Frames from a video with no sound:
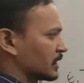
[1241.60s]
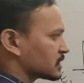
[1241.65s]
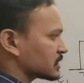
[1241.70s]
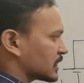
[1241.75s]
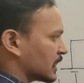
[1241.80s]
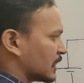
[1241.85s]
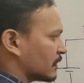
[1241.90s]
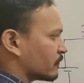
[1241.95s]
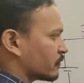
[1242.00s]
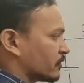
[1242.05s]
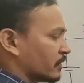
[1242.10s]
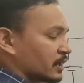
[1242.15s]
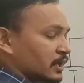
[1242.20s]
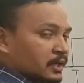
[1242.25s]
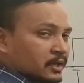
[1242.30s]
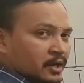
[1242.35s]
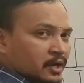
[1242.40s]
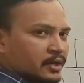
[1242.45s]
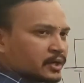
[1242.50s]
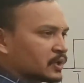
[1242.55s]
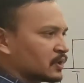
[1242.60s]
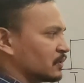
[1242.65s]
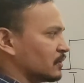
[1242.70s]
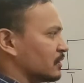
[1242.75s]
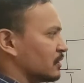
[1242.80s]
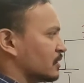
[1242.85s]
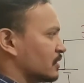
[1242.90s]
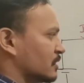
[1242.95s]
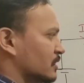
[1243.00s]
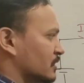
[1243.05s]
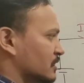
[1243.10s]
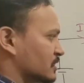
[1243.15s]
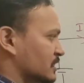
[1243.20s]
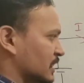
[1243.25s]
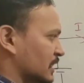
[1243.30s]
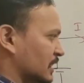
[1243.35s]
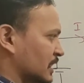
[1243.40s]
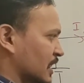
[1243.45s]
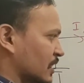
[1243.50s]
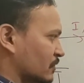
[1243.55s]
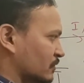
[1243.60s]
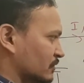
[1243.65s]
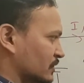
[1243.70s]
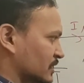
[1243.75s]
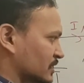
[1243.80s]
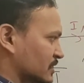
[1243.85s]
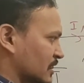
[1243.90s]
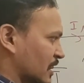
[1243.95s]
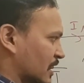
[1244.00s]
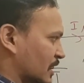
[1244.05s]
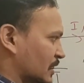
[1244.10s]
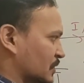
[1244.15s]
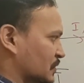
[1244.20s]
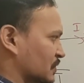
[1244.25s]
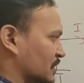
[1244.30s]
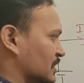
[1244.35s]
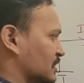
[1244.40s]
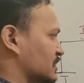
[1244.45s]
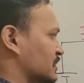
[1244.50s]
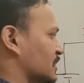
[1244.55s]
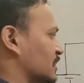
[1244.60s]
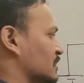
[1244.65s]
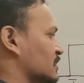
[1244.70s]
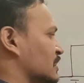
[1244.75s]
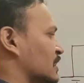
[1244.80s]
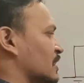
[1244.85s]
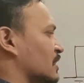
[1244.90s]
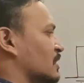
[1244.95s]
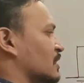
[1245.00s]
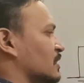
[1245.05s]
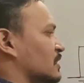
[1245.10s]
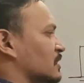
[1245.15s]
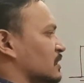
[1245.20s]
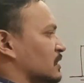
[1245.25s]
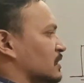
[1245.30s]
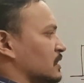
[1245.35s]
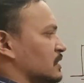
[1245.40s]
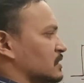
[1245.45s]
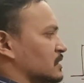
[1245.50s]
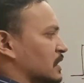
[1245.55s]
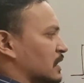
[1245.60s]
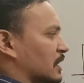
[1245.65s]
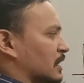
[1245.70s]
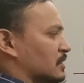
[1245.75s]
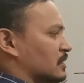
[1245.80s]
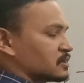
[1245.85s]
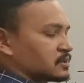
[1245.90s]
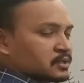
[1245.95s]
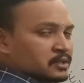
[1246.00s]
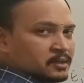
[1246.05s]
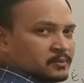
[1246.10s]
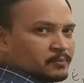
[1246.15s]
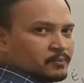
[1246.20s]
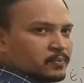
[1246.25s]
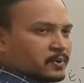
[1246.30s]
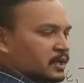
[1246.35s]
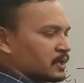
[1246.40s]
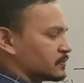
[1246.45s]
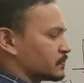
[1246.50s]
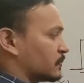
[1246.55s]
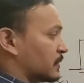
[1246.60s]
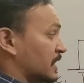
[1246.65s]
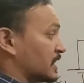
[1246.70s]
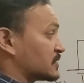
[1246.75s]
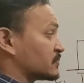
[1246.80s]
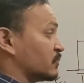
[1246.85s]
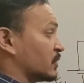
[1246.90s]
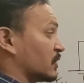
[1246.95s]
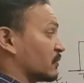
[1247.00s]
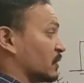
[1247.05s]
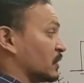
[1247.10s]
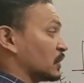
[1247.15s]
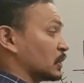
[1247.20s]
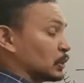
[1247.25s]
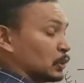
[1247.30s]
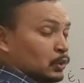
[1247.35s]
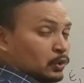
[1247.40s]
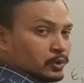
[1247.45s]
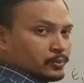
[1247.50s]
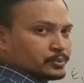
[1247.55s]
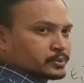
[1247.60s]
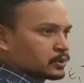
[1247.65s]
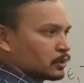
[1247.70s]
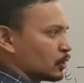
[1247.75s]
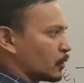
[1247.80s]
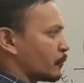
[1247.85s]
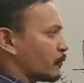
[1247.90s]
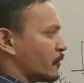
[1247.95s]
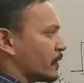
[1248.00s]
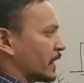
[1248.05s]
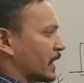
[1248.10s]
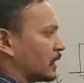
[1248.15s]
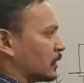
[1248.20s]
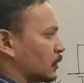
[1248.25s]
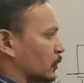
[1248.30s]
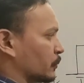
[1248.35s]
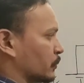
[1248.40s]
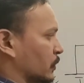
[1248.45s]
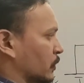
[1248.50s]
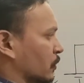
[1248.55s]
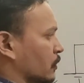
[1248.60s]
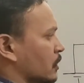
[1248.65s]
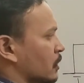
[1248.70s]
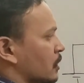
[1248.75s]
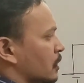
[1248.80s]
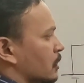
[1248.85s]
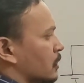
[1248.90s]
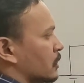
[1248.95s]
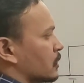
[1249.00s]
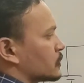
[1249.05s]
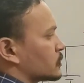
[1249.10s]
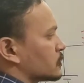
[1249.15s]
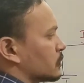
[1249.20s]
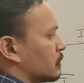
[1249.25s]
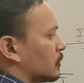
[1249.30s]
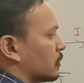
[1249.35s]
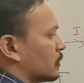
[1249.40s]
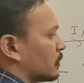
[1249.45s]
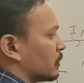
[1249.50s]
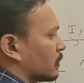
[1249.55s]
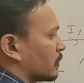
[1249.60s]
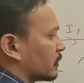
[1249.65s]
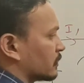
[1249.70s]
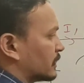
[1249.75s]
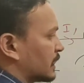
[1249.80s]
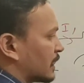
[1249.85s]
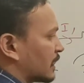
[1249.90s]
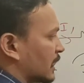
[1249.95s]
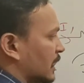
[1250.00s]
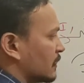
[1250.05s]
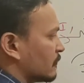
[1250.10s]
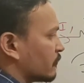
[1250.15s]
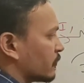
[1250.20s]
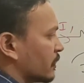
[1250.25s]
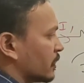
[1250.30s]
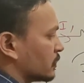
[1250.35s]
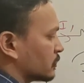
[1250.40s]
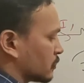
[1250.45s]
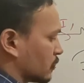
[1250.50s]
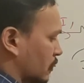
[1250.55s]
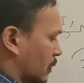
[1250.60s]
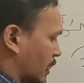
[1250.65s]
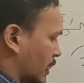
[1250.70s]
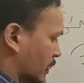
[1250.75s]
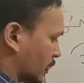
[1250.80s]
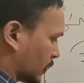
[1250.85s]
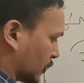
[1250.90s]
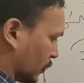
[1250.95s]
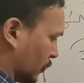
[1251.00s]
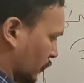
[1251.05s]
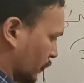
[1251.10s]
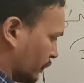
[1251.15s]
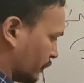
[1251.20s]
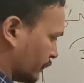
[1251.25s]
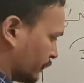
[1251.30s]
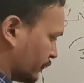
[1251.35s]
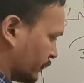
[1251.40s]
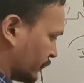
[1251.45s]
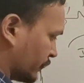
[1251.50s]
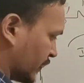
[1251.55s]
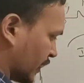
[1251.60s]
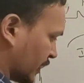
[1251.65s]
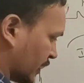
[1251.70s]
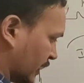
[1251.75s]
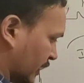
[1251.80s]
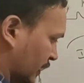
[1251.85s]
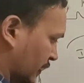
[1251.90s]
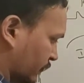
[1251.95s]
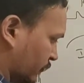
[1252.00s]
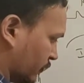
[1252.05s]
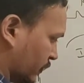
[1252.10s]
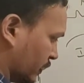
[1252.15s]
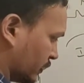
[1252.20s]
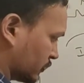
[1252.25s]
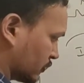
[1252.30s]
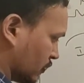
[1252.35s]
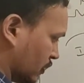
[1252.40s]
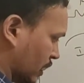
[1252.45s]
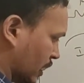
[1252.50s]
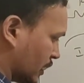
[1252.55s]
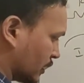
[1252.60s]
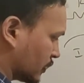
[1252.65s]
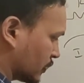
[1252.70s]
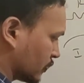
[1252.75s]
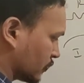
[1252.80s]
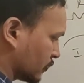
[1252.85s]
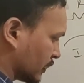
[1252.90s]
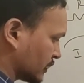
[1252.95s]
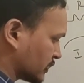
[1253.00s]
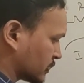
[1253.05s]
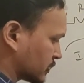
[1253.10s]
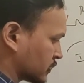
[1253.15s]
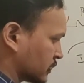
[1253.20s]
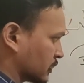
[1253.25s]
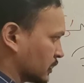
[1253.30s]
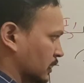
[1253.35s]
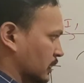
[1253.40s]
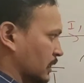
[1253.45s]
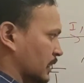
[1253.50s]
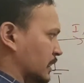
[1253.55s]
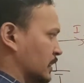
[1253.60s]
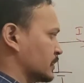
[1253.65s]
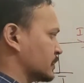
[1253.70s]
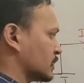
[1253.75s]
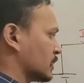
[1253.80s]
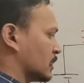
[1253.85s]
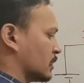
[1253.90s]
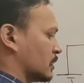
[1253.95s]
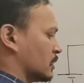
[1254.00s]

is current flowing in R2? See, now this R2 resistor is placed between 2 loops, loop 1 and loop 2. So the current flowing through R2, resistor is